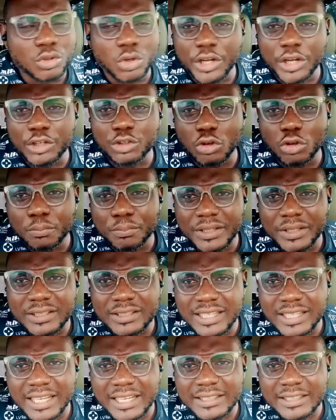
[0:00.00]
go into
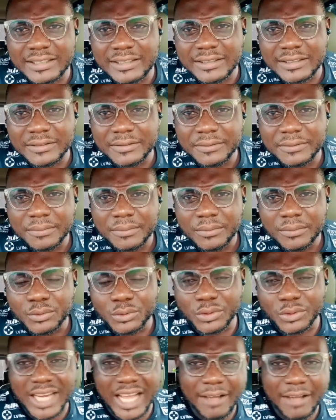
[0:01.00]
business
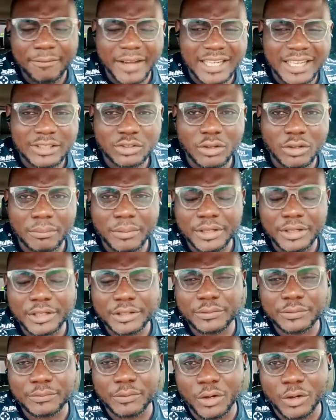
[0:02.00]
you divert
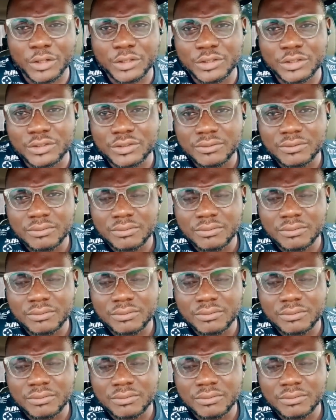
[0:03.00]
somebody's fund